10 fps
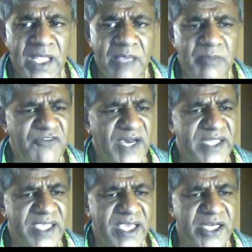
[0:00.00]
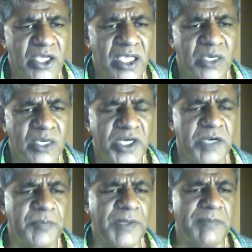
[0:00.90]
My father had a
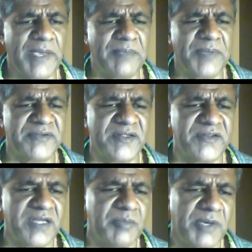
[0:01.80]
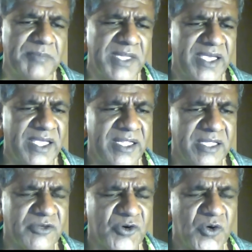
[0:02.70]
quadruple bypass surgery. My mother had
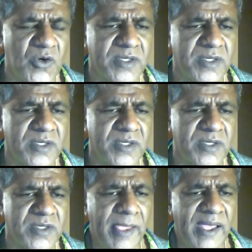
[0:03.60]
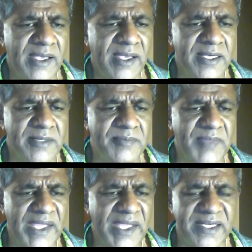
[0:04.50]
a stroke
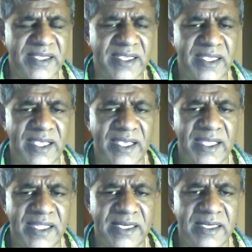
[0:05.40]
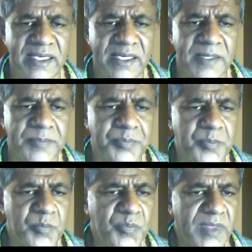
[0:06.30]
at 80, and
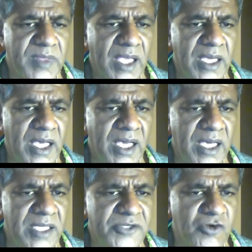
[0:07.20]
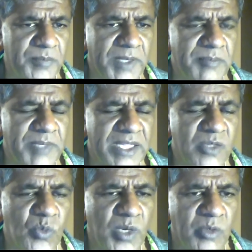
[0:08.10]
two of
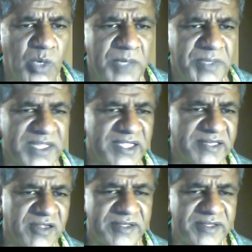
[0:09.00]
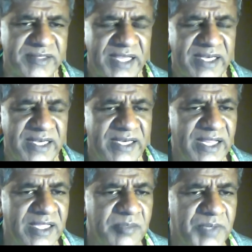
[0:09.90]
my one brother has got a stent, and
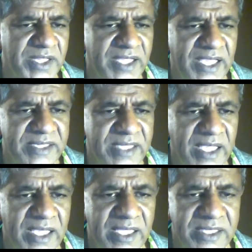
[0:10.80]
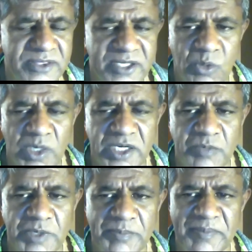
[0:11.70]
another brother had three
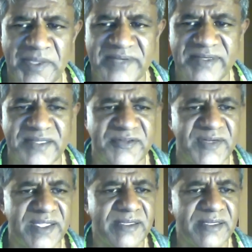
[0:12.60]
quadruple bypass surgeries.